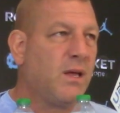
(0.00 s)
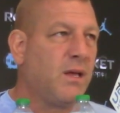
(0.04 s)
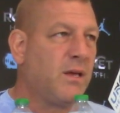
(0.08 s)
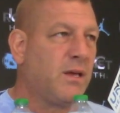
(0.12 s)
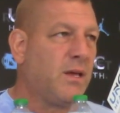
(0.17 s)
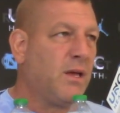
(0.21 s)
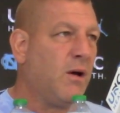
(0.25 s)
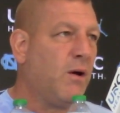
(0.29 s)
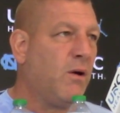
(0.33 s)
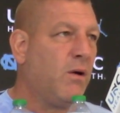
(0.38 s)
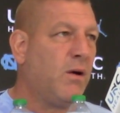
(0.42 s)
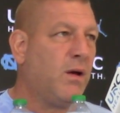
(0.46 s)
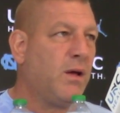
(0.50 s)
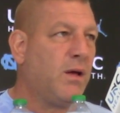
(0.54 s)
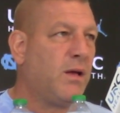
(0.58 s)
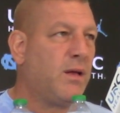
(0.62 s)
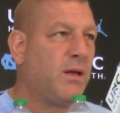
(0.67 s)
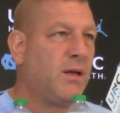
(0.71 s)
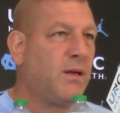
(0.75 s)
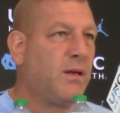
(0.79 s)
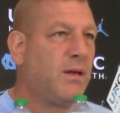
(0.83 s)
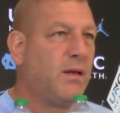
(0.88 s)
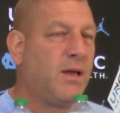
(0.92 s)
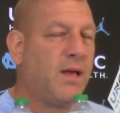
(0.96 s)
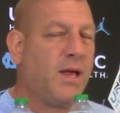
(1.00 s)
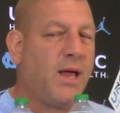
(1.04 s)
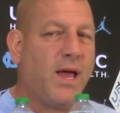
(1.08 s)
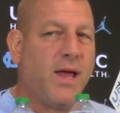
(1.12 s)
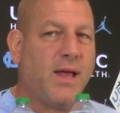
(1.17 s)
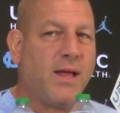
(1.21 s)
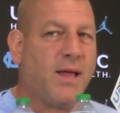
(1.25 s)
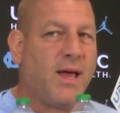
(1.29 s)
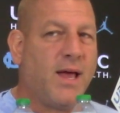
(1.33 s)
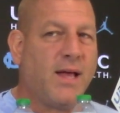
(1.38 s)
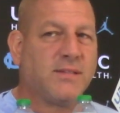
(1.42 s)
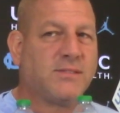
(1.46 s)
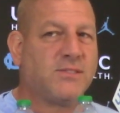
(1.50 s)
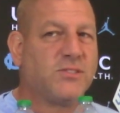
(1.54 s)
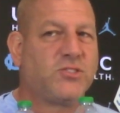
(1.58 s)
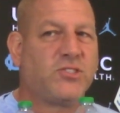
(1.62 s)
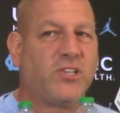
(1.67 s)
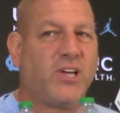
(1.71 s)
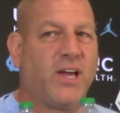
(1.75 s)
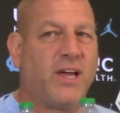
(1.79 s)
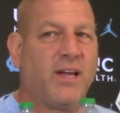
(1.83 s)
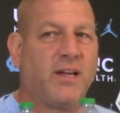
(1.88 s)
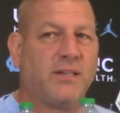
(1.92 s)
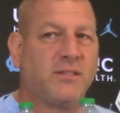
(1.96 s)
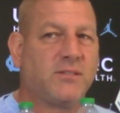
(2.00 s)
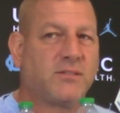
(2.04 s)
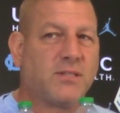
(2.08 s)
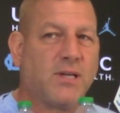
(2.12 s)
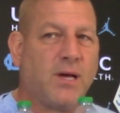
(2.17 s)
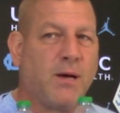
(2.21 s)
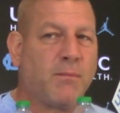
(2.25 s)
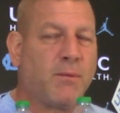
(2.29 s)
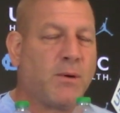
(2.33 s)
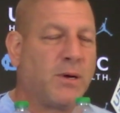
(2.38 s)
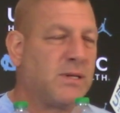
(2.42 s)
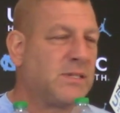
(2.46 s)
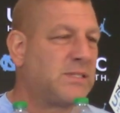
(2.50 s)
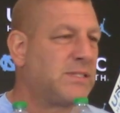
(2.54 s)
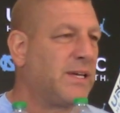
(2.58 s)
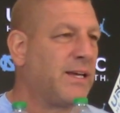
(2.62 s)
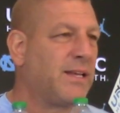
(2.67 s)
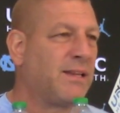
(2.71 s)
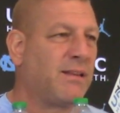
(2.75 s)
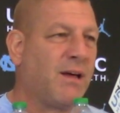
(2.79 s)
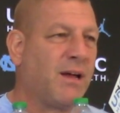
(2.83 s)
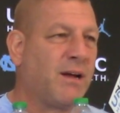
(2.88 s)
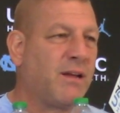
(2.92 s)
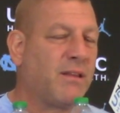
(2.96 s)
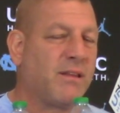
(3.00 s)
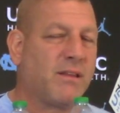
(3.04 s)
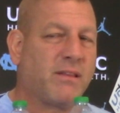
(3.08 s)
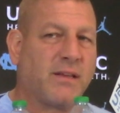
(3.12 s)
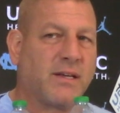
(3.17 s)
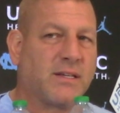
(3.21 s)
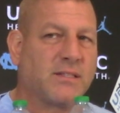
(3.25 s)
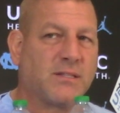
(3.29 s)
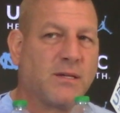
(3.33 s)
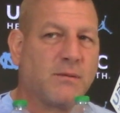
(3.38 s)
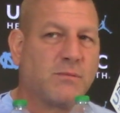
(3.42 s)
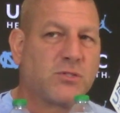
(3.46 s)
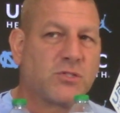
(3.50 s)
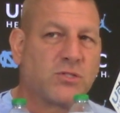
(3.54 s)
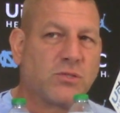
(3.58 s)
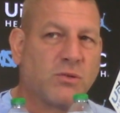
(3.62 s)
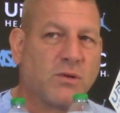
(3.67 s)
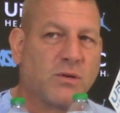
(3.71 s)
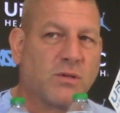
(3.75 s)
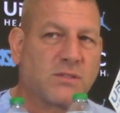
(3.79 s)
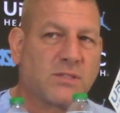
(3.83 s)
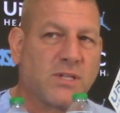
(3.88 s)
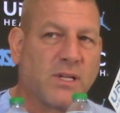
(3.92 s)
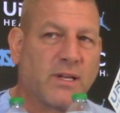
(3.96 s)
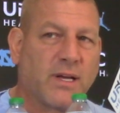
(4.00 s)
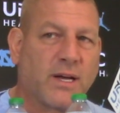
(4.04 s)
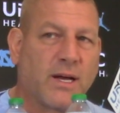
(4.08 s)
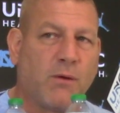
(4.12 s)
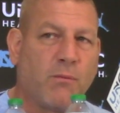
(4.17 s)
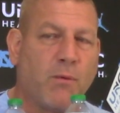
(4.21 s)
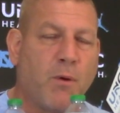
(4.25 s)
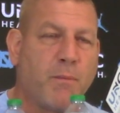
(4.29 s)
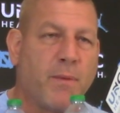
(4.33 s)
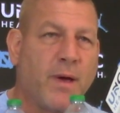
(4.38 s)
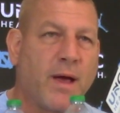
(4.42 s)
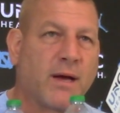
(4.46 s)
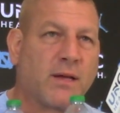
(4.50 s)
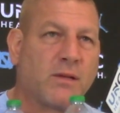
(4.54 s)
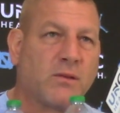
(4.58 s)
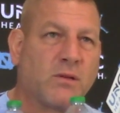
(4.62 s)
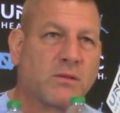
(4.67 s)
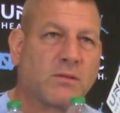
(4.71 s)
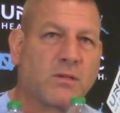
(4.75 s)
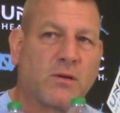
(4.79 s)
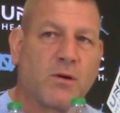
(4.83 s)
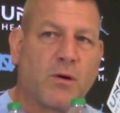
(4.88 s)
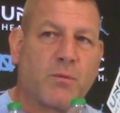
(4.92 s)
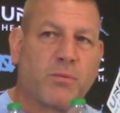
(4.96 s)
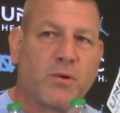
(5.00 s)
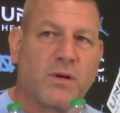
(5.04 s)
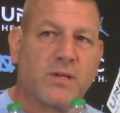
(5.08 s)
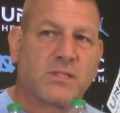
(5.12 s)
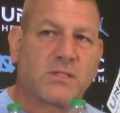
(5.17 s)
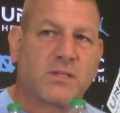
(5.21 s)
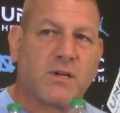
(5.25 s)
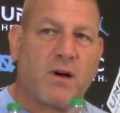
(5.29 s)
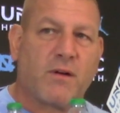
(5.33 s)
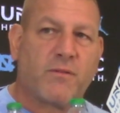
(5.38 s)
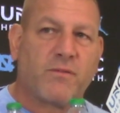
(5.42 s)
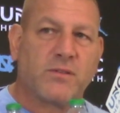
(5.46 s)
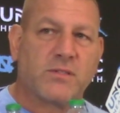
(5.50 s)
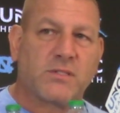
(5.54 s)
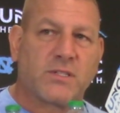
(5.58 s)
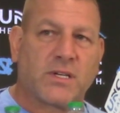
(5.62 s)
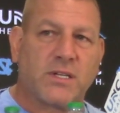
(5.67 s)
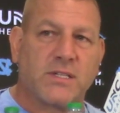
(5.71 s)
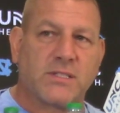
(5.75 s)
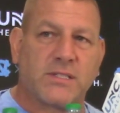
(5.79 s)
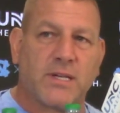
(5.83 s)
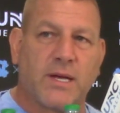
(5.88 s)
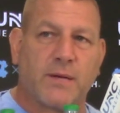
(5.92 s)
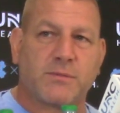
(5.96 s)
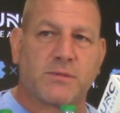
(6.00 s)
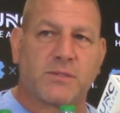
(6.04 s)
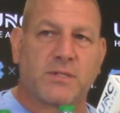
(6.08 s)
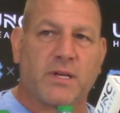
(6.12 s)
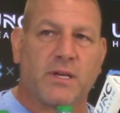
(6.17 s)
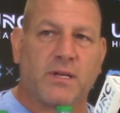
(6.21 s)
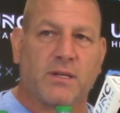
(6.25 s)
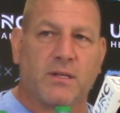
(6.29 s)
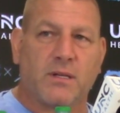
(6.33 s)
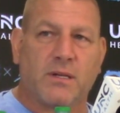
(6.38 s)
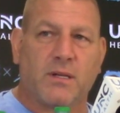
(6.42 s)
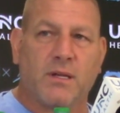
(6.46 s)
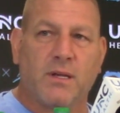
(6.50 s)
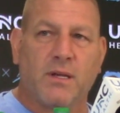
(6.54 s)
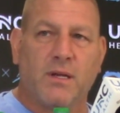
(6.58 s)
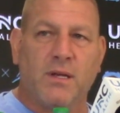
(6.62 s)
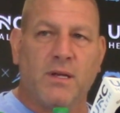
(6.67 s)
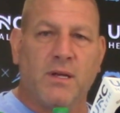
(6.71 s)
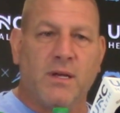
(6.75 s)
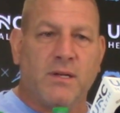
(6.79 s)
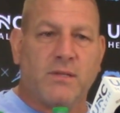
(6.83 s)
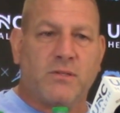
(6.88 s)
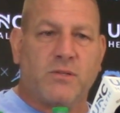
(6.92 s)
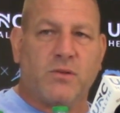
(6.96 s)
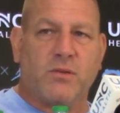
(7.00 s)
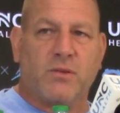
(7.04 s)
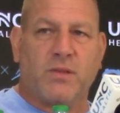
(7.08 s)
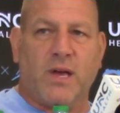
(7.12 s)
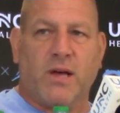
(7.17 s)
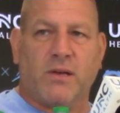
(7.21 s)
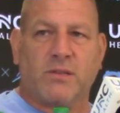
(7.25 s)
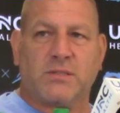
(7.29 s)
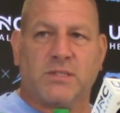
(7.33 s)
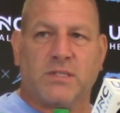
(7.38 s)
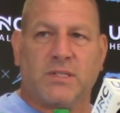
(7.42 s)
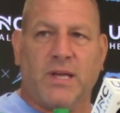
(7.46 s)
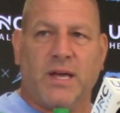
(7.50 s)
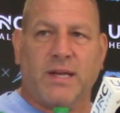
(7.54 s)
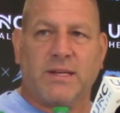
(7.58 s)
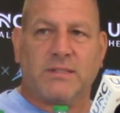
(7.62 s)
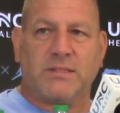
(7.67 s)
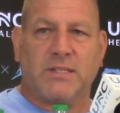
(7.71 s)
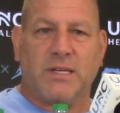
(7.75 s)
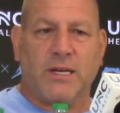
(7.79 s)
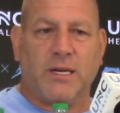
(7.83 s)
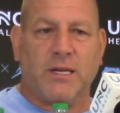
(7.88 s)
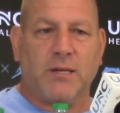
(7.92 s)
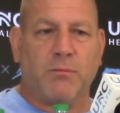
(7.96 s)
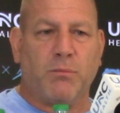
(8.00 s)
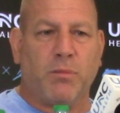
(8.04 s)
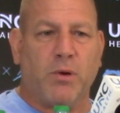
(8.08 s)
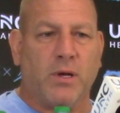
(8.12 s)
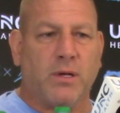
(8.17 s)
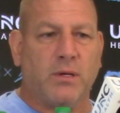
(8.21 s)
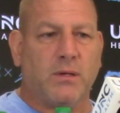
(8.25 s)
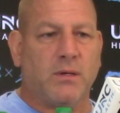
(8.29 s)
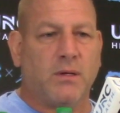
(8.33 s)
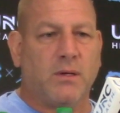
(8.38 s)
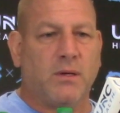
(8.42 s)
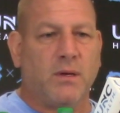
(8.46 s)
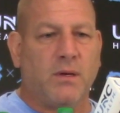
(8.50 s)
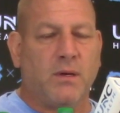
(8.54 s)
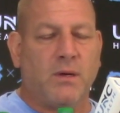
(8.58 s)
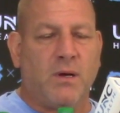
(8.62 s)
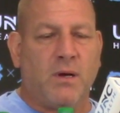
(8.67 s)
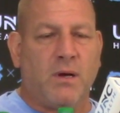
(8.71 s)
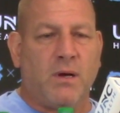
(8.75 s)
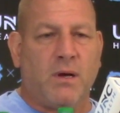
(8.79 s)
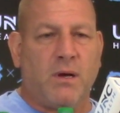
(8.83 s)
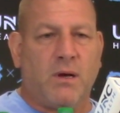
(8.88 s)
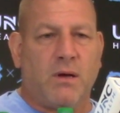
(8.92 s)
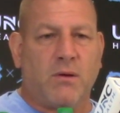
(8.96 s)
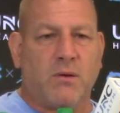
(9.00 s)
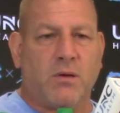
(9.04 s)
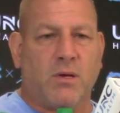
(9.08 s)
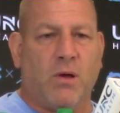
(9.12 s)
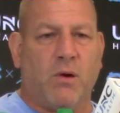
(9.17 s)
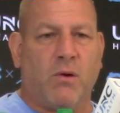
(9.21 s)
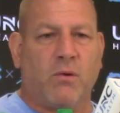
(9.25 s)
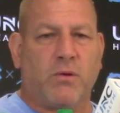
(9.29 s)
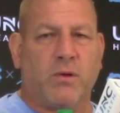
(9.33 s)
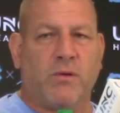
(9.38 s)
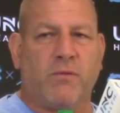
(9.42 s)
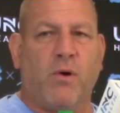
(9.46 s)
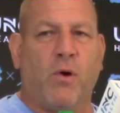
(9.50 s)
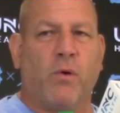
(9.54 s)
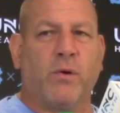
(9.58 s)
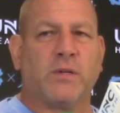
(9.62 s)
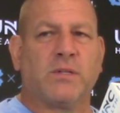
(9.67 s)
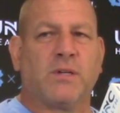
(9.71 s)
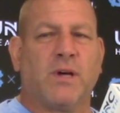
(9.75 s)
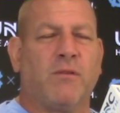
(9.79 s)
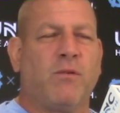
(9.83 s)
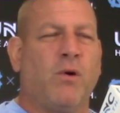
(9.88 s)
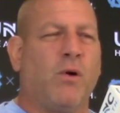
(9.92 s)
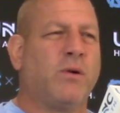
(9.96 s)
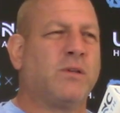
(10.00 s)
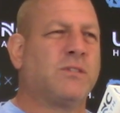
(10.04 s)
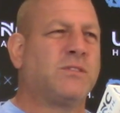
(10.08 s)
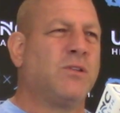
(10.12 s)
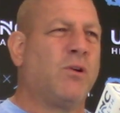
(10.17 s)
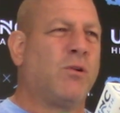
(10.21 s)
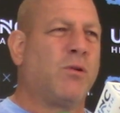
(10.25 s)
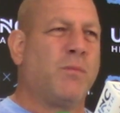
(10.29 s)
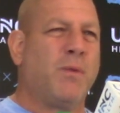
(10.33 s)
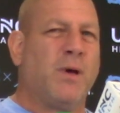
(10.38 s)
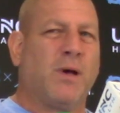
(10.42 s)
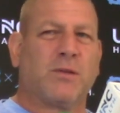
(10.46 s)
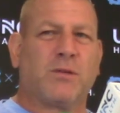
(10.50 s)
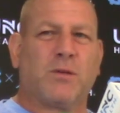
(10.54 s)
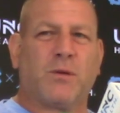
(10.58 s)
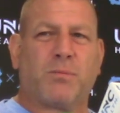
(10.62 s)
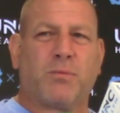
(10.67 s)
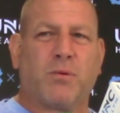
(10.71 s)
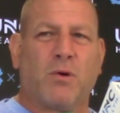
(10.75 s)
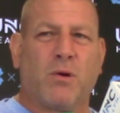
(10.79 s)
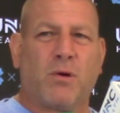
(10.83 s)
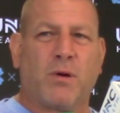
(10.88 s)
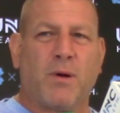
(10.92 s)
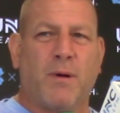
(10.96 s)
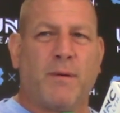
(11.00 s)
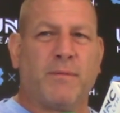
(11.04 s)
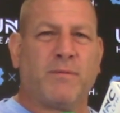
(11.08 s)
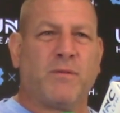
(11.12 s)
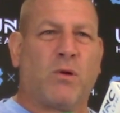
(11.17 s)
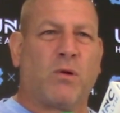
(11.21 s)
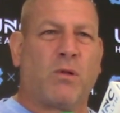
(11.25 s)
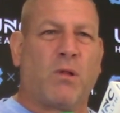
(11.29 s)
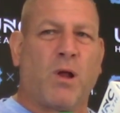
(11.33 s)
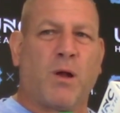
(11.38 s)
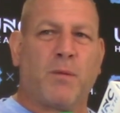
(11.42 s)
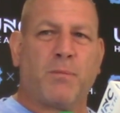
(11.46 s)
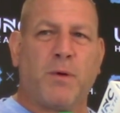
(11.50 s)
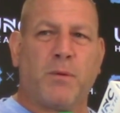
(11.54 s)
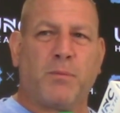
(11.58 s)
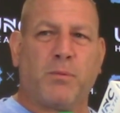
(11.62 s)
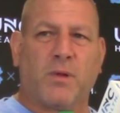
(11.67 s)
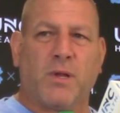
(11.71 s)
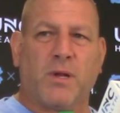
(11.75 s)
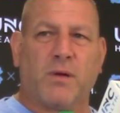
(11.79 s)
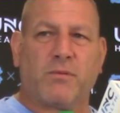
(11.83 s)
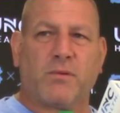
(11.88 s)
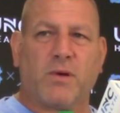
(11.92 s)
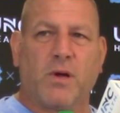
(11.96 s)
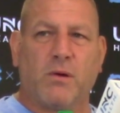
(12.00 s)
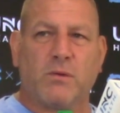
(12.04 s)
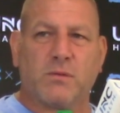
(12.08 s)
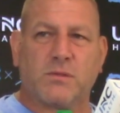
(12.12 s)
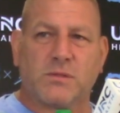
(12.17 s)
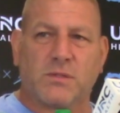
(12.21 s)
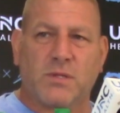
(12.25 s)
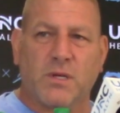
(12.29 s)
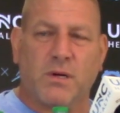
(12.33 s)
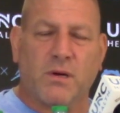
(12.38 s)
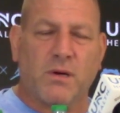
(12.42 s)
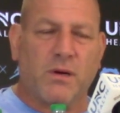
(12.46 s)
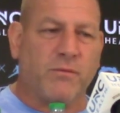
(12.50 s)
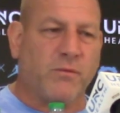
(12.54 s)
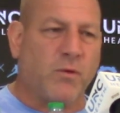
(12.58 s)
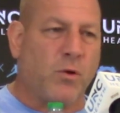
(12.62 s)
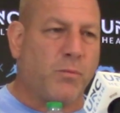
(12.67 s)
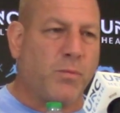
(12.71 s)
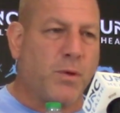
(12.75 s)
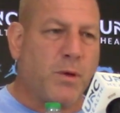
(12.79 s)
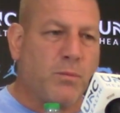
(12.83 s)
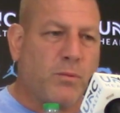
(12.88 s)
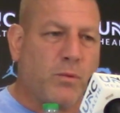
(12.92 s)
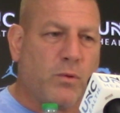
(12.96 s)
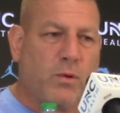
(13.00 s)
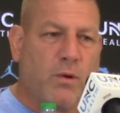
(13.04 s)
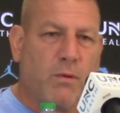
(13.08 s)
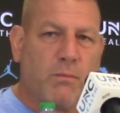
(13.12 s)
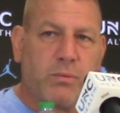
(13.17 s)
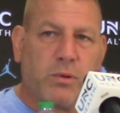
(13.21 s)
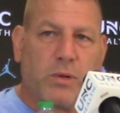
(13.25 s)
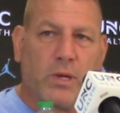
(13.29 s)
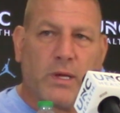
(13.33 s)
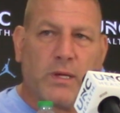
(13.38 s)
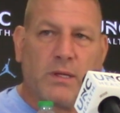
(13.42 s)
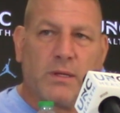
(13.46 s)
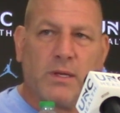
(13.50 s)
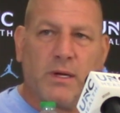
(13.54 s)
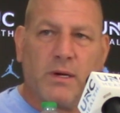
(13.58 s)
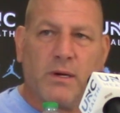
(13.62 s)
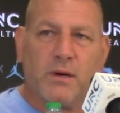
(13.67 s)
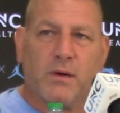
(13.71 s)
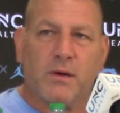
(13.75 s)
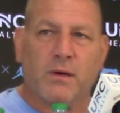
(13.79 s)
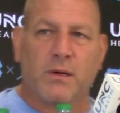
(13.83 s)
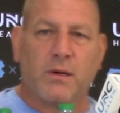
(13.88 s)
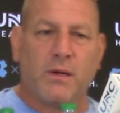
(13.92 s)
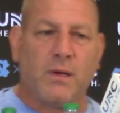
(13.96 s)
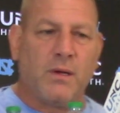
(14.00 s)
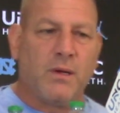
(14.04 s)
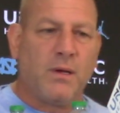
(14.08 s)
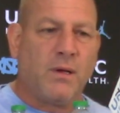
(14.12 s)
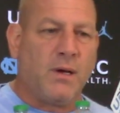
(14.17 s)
You know, it hasn't changed. I'm going to say a lot of the things, I'm sure. It's not like I went back and looked at our press conference against App State in 2019. But, you know, I've always known about their program. I've known a lot of people that have coached there. I've known people who have played there.